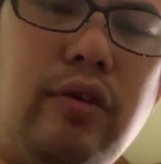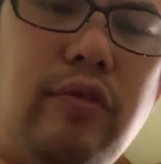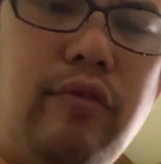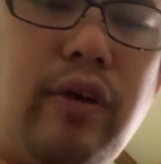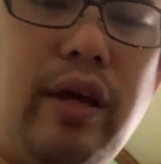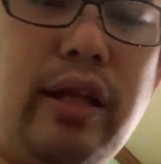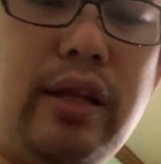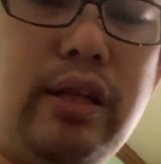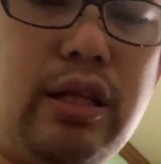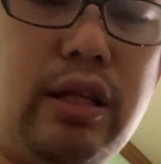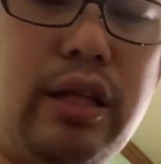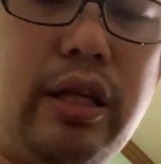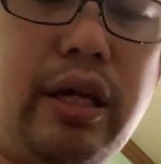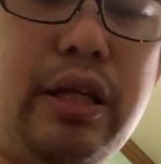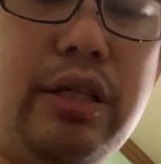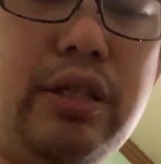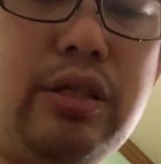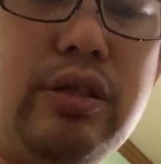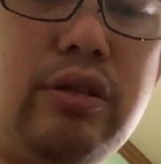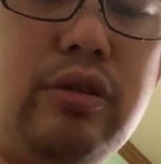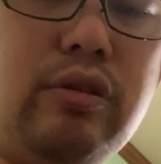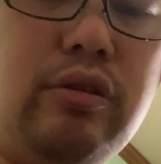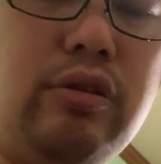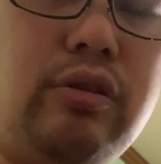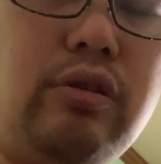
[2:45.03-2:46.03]

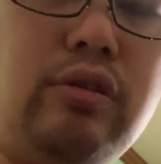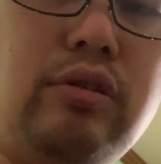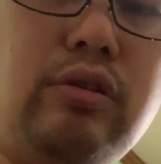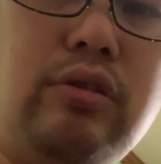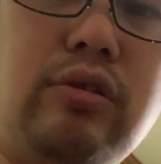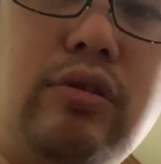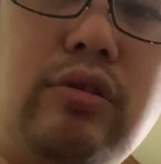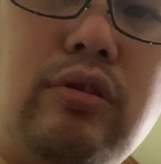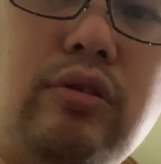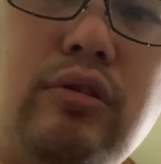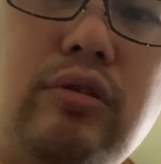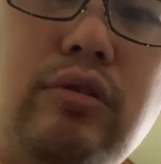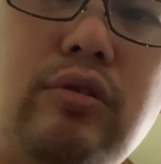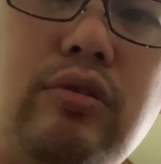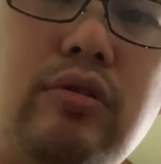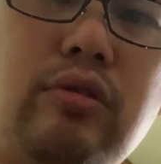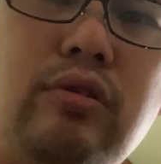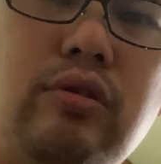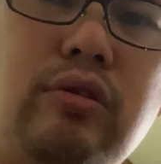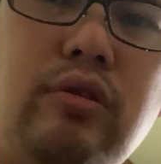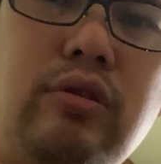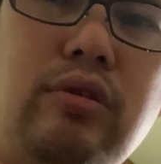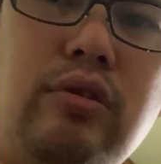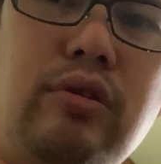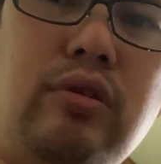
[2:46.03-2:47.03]
ventilation
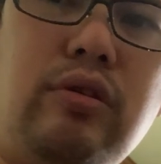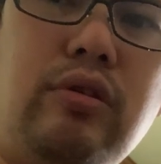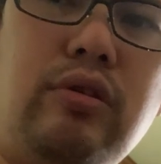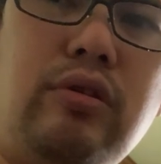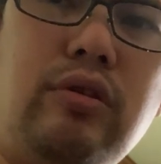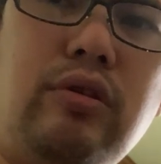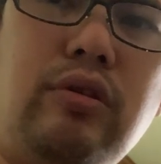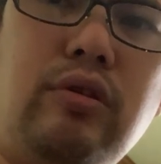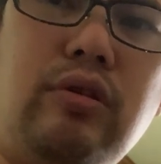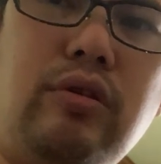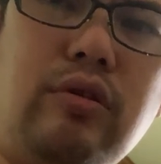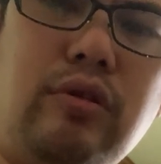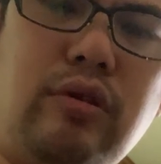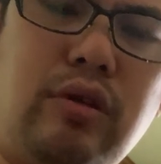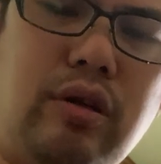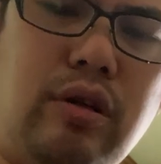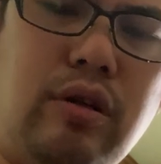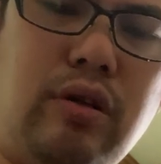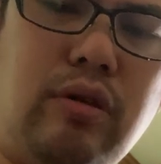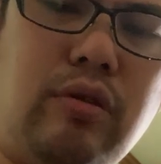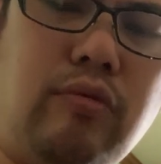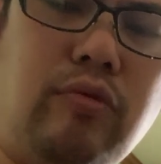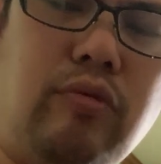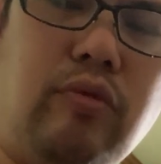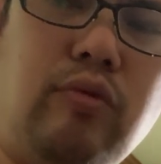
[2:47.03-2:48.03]
you
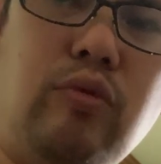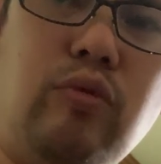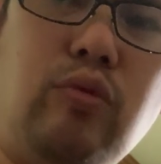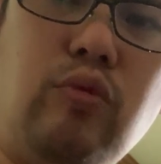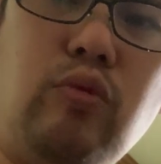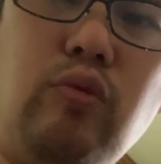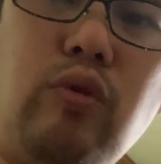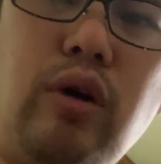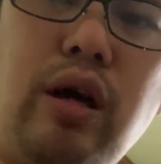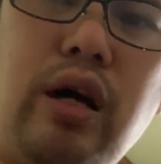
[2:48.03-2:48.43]
have